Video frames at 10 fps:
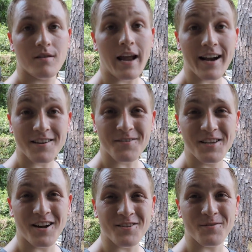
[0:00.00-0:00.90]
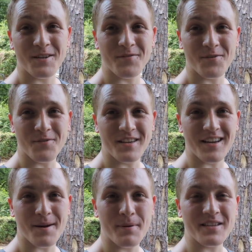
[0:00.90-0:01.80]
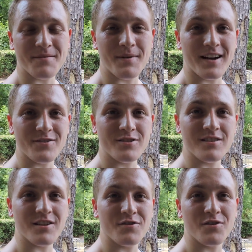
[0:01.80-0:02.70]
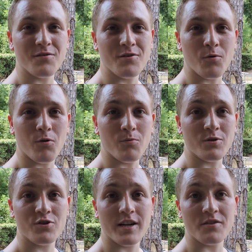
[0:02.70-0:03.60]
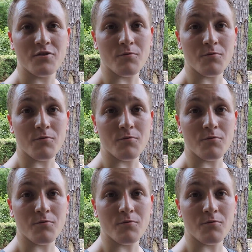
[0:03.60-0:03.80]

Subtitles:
And it'll also give you the peace of mind just to let you know that your oil was changed